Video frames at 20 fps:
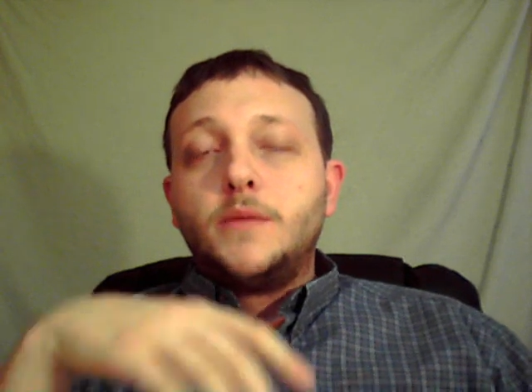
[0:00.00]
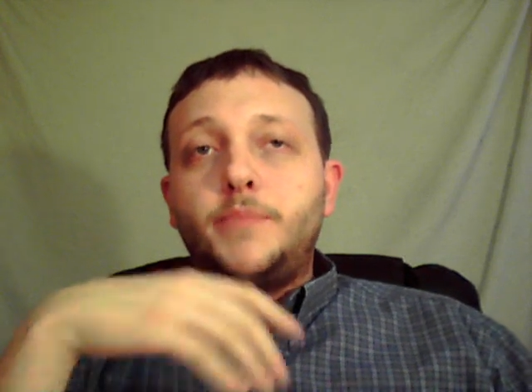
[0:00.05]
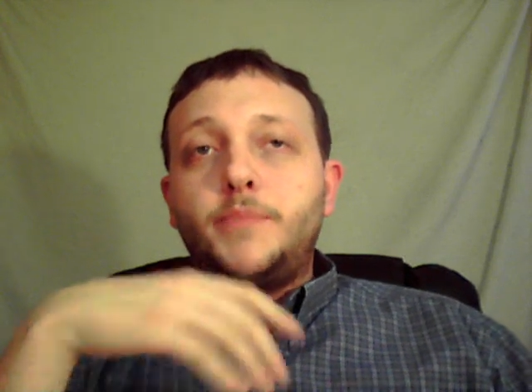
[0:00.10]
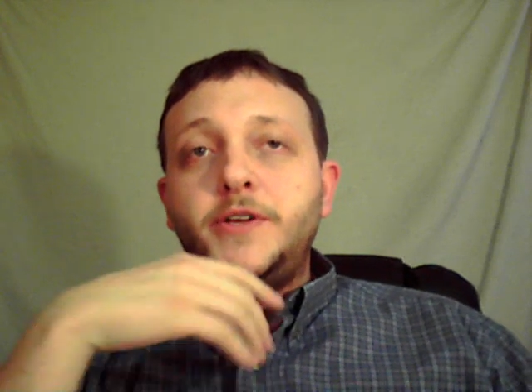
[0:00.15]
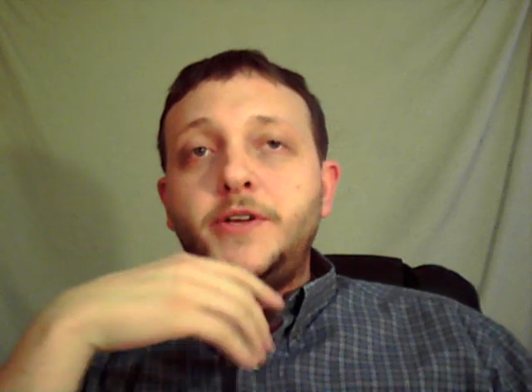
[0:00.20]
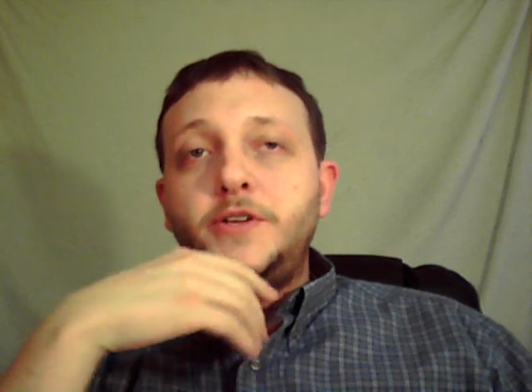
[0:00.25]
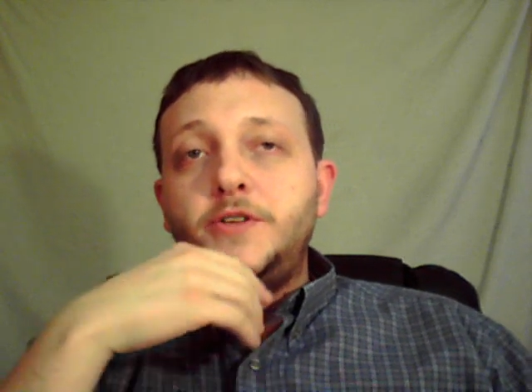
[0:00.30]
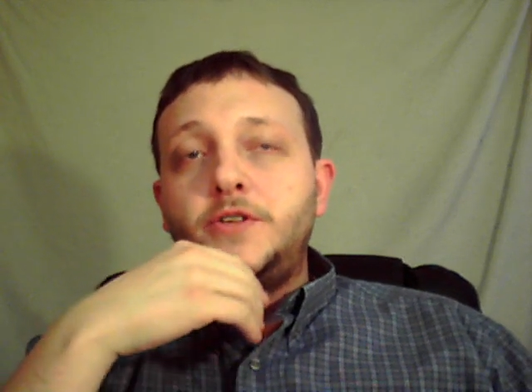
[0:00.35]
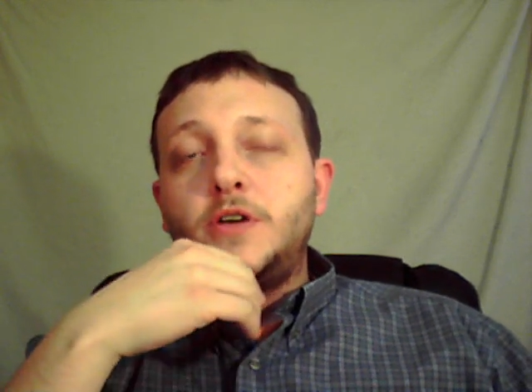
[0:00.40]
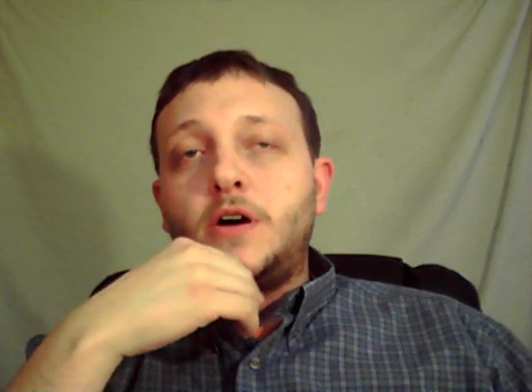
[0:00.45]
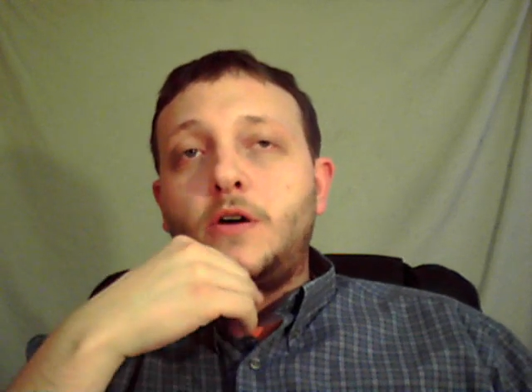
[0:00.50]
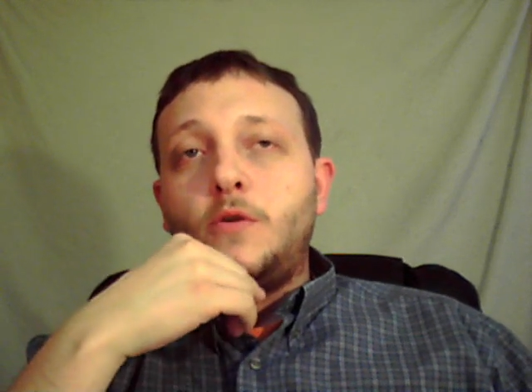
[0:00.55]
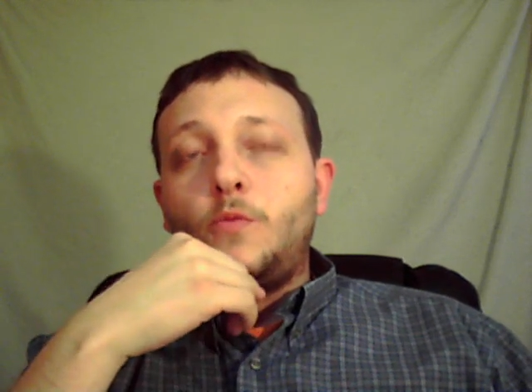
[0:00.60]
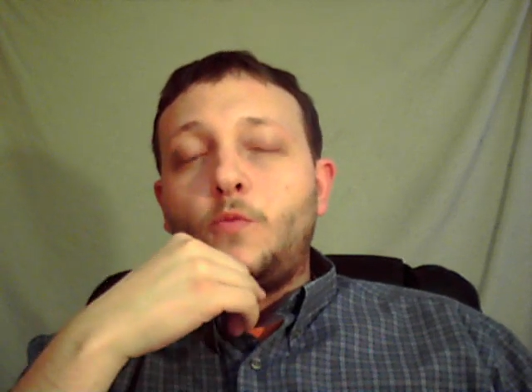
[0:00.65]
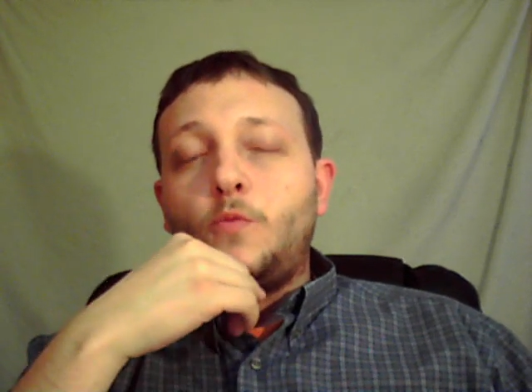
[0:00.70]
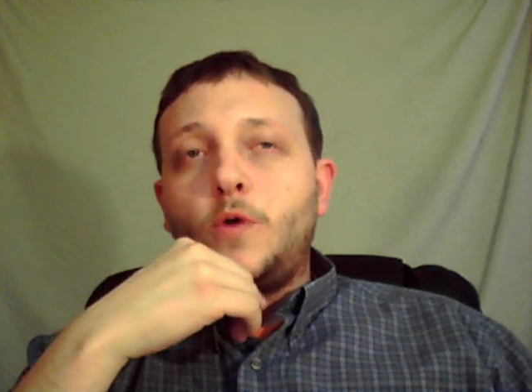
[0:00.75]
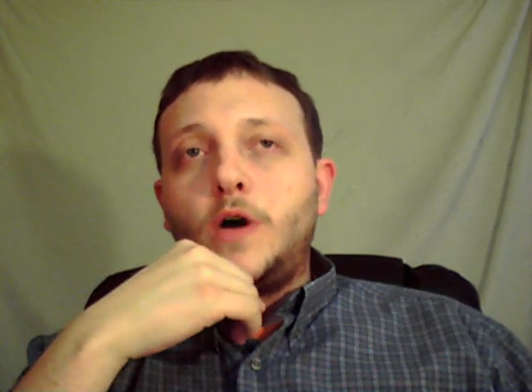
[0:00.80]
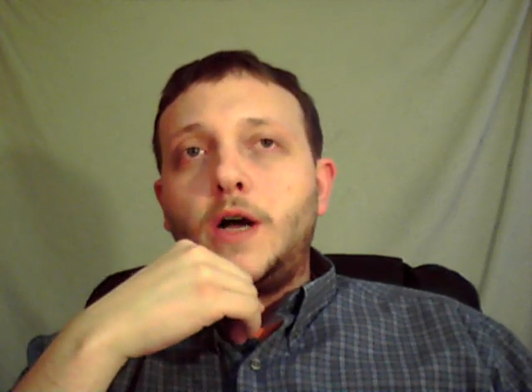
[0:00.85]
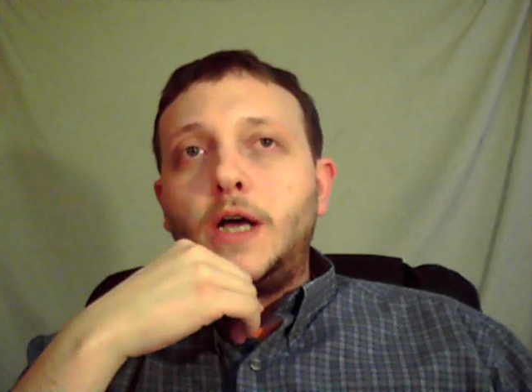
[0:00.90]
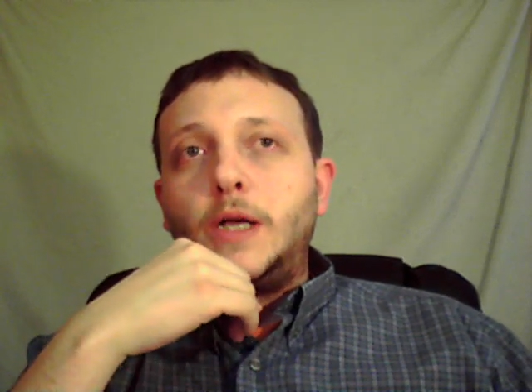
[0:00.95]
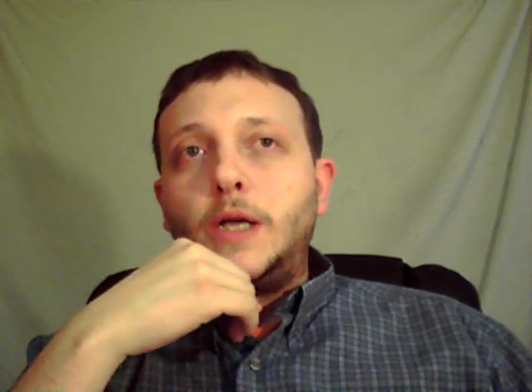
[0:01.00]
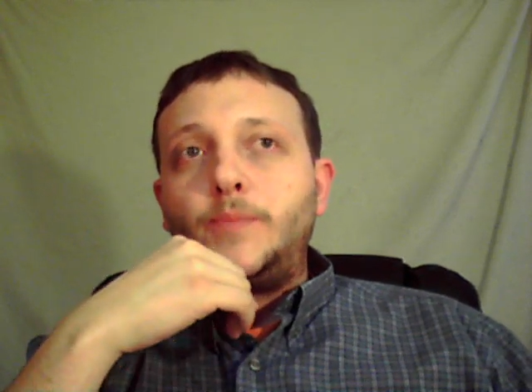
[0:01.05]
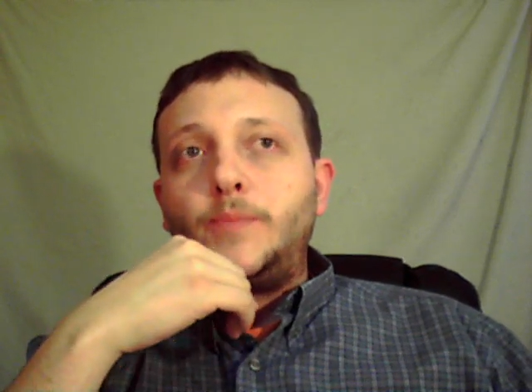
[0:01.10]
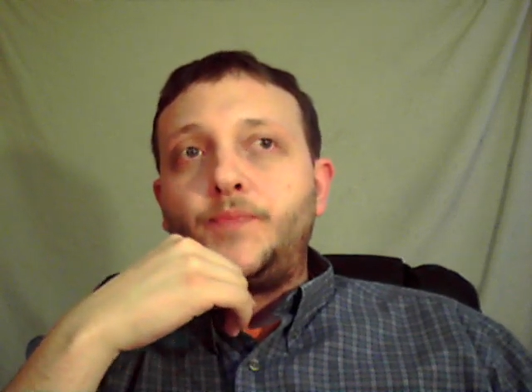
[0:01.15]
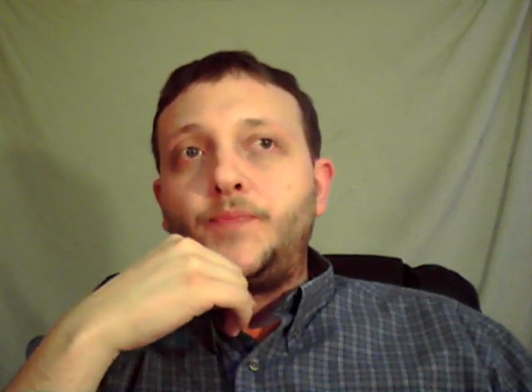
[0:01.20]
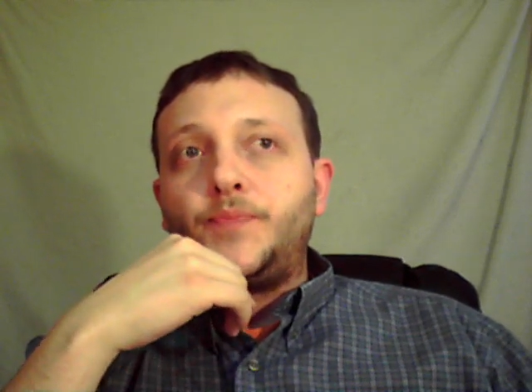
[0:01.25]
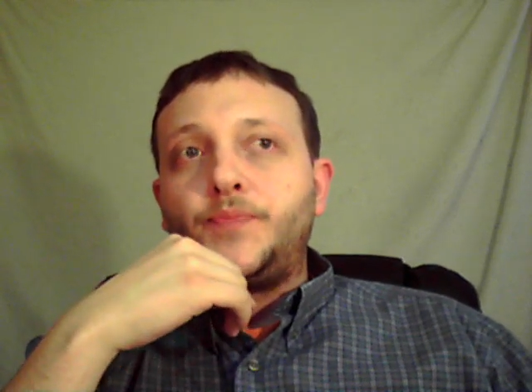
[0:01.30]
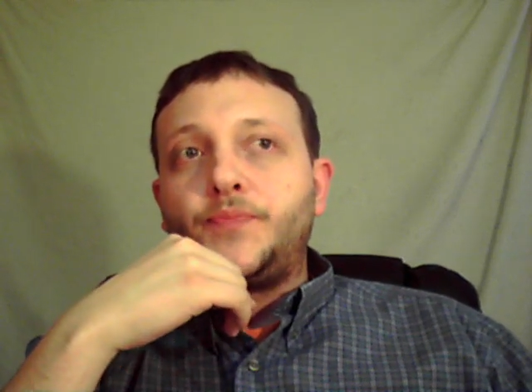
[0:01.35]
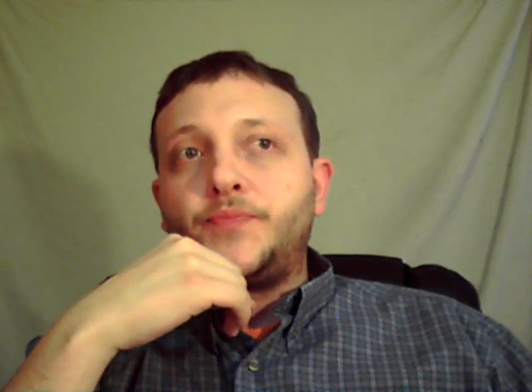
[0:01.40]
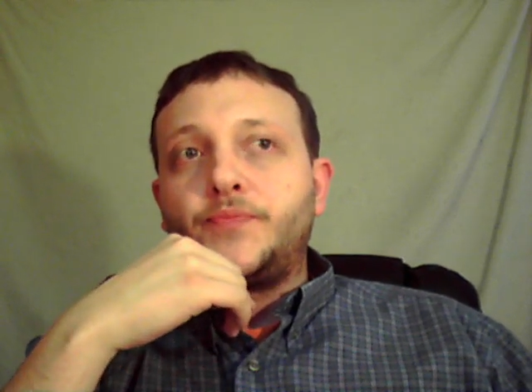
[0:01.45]
But you don't want
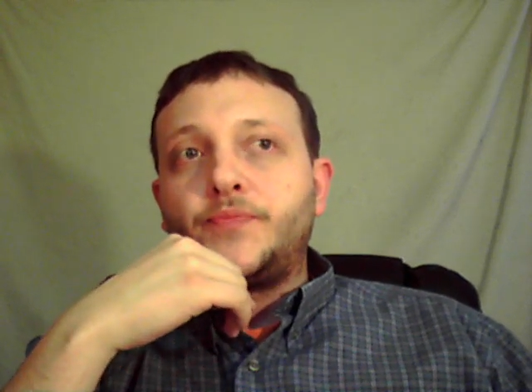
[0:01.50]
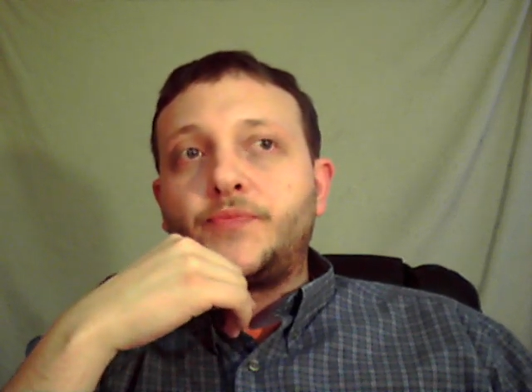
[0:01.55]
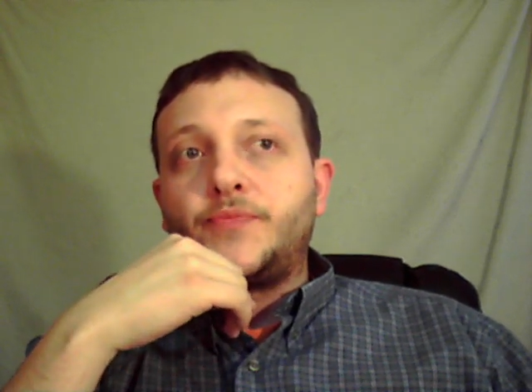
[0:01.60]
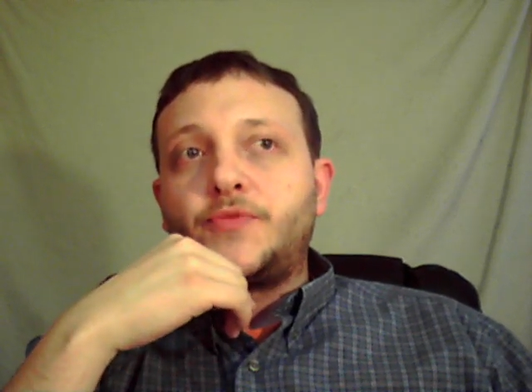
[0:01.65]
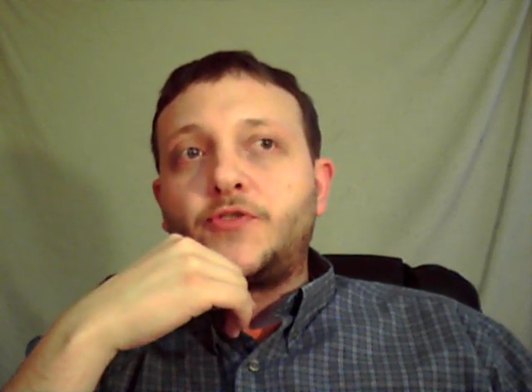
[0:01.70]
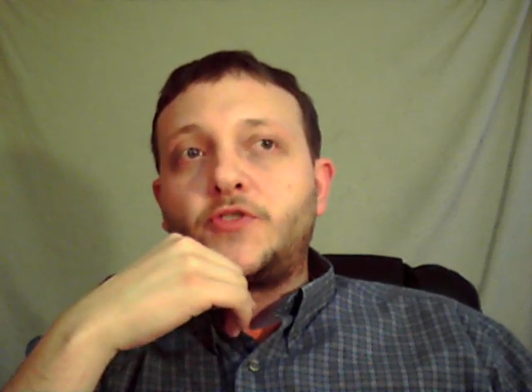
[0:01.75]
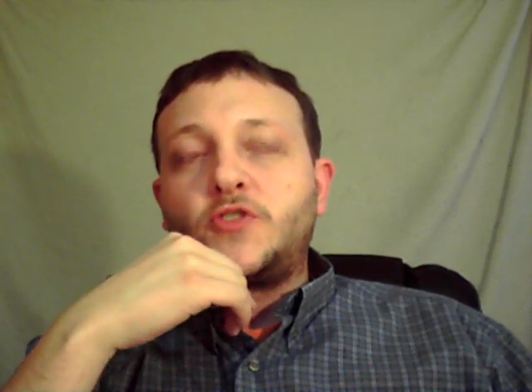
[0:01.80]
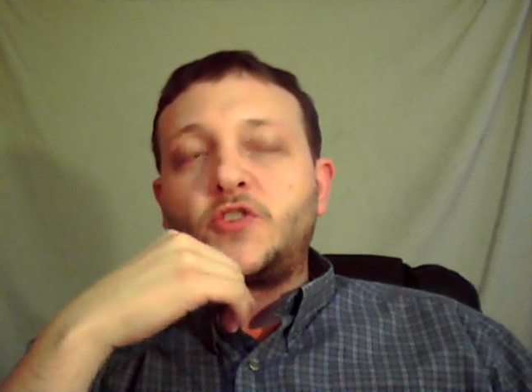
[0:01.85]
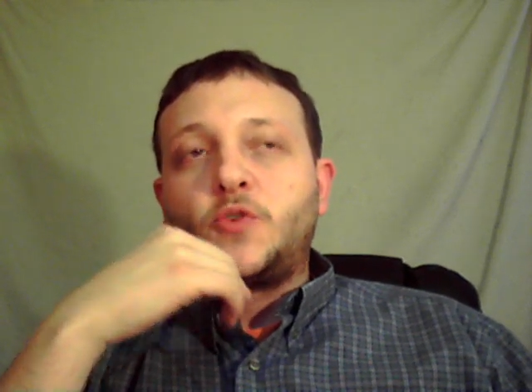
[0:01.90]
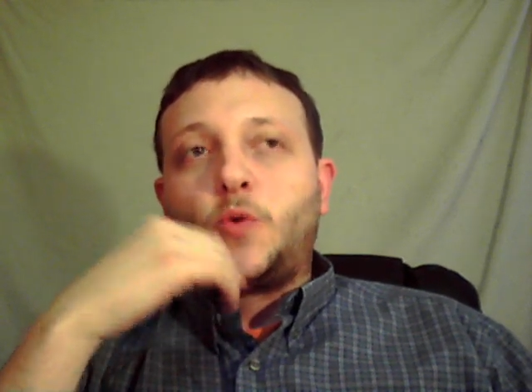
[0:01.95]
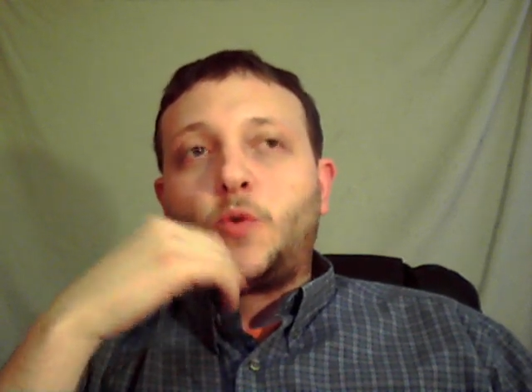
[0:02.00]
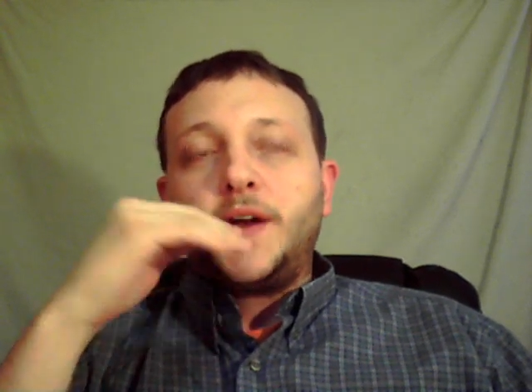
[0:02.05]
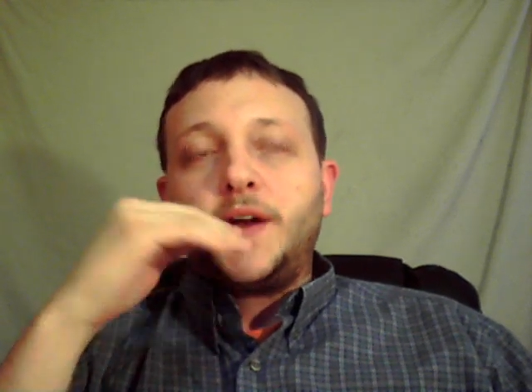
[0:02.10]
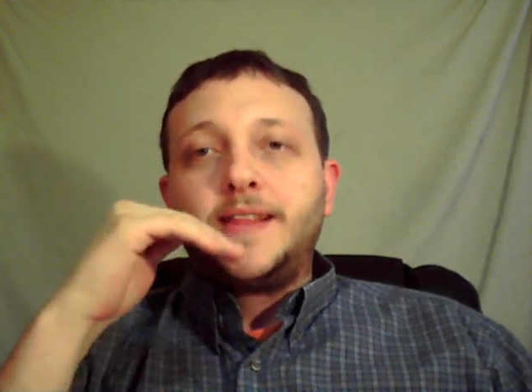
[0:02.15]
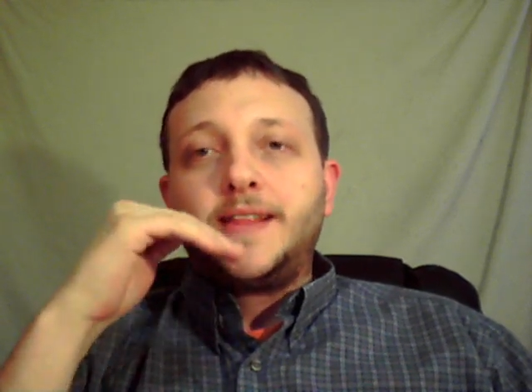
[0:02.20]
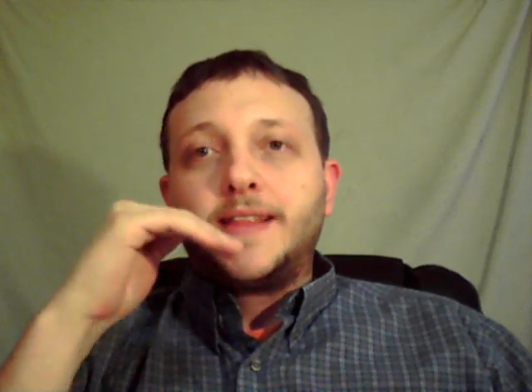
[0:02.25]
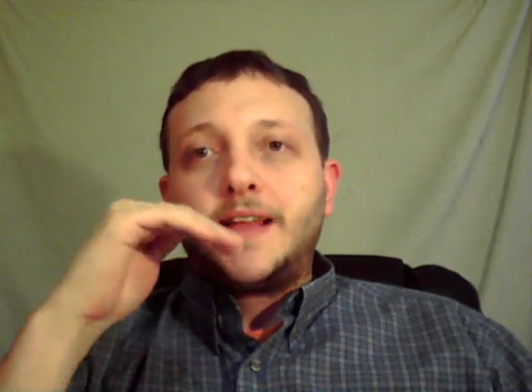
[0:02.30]
20